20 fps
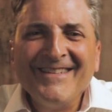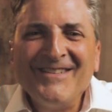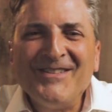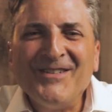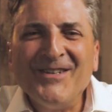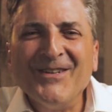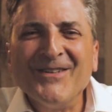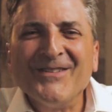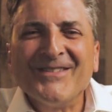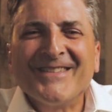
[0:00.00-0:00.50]

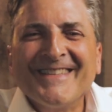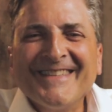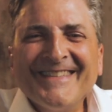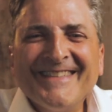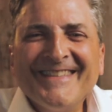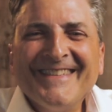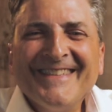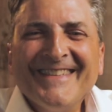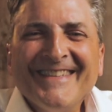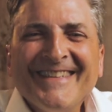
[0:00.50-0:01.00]
Cheers.
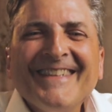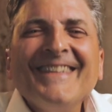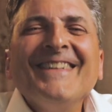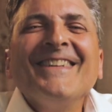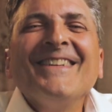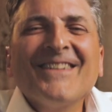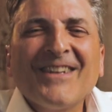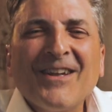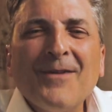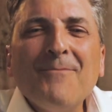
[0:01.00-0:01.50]

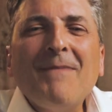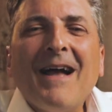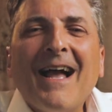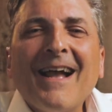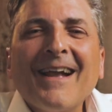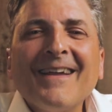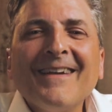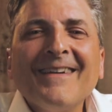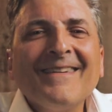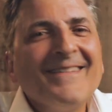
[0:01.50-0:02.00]
Come
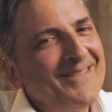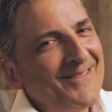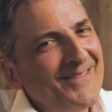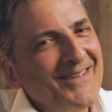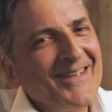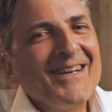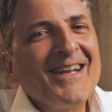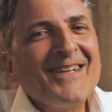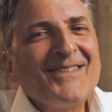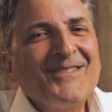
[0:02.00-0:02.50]
back
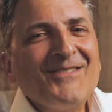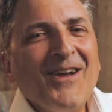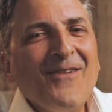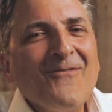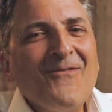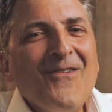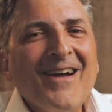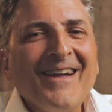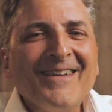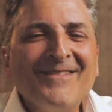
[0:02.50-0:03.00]
and let's
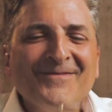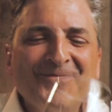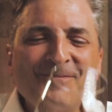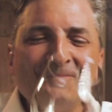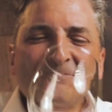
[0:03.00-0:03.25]
chat wine.